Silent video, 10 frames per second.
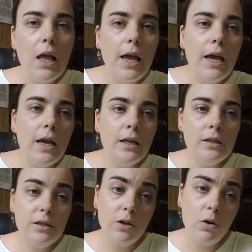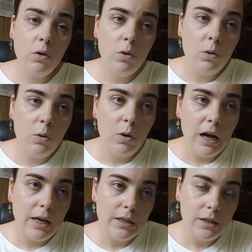and so
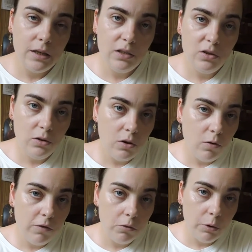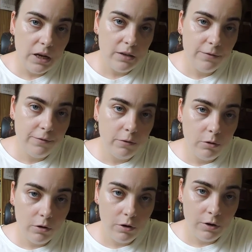I decided to go for it
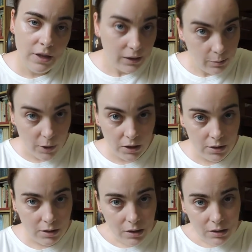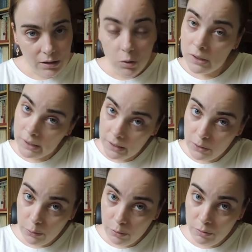for next month. So stay
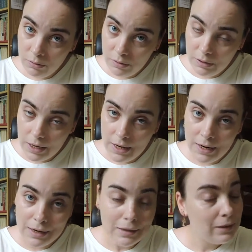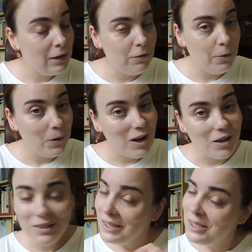tuned, and if you're
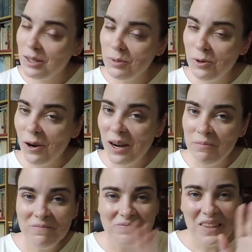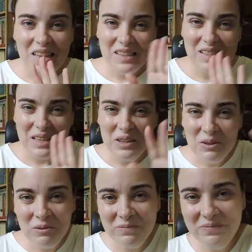not subscribed, see you.